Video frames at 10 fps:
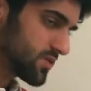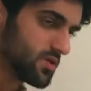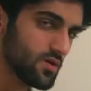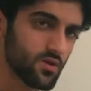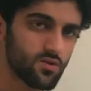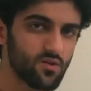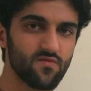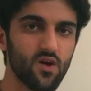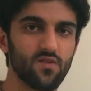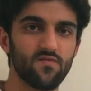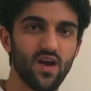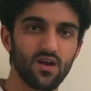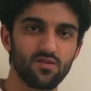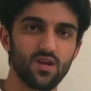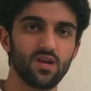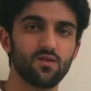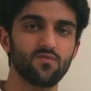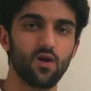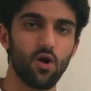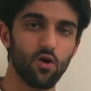So you've got the vaccine, you've
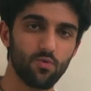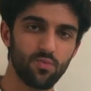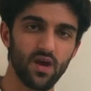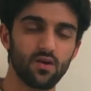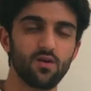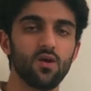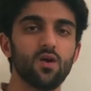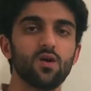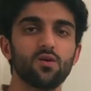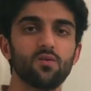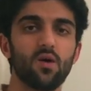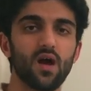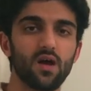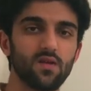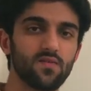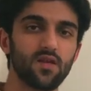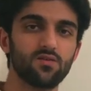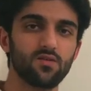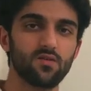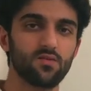got OPEC.
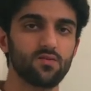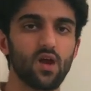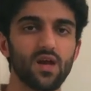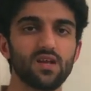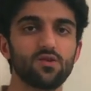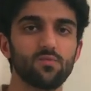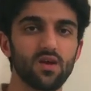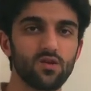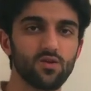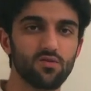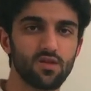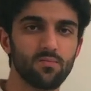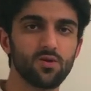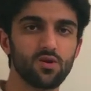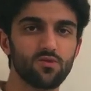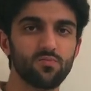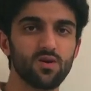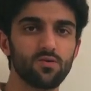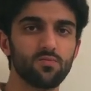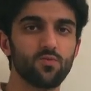There's likely to be a new stimulus
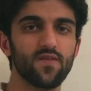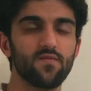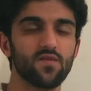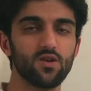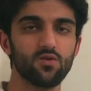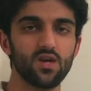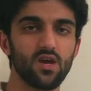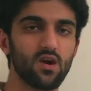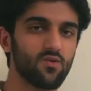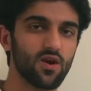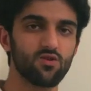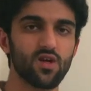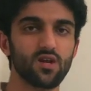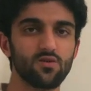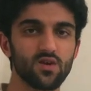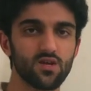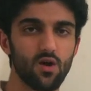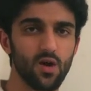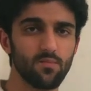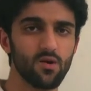bill within the new year around January
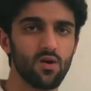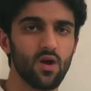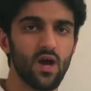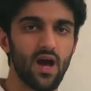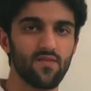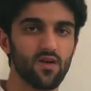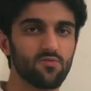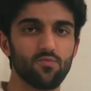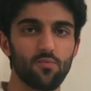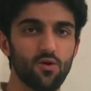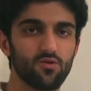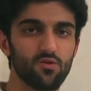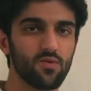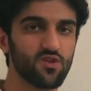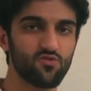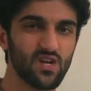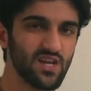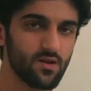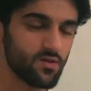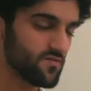time, and that's proposed to be
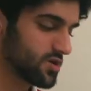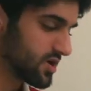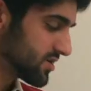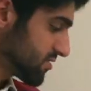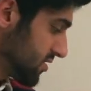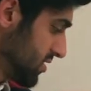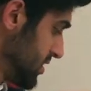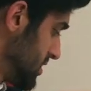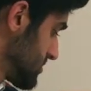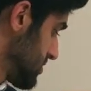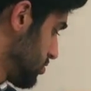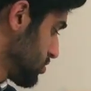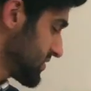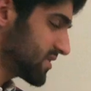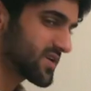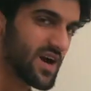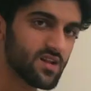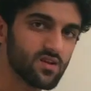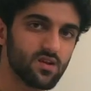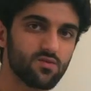trillions of dollars. So all these
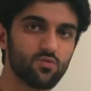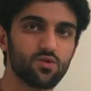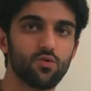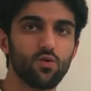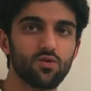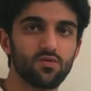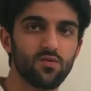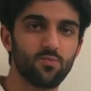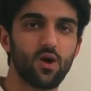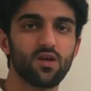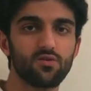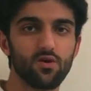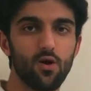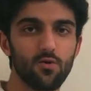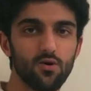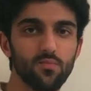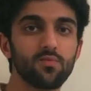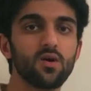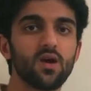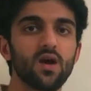catalysts would cause the price to go up,
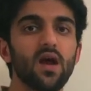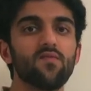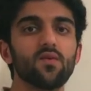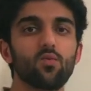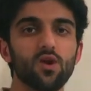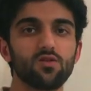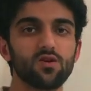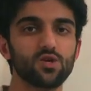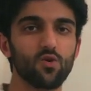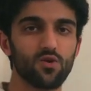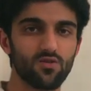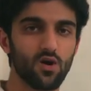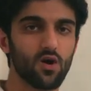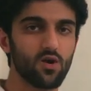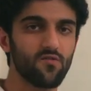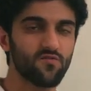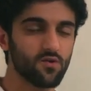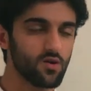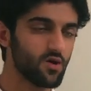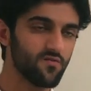and then once the shorts start
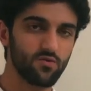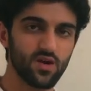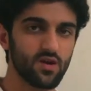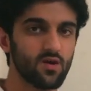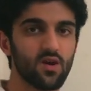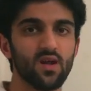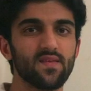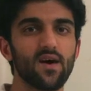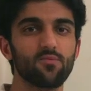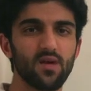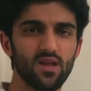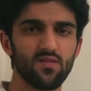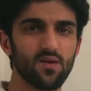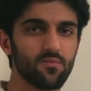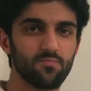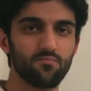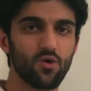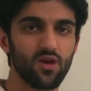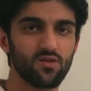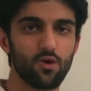covering, that would make the
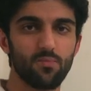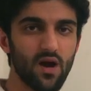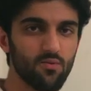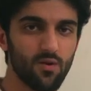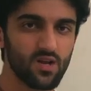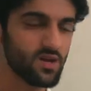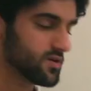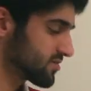price go parabolic.